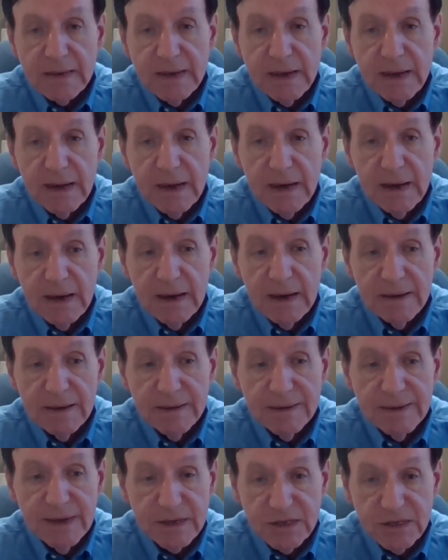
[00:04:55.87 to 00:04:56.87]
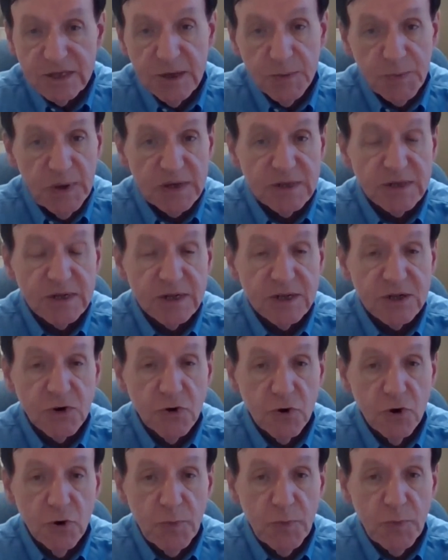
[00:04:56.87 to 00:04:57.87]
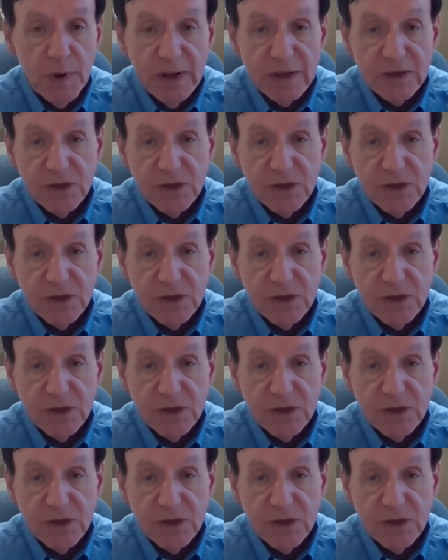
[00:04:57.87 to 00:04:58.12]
And this is a business group,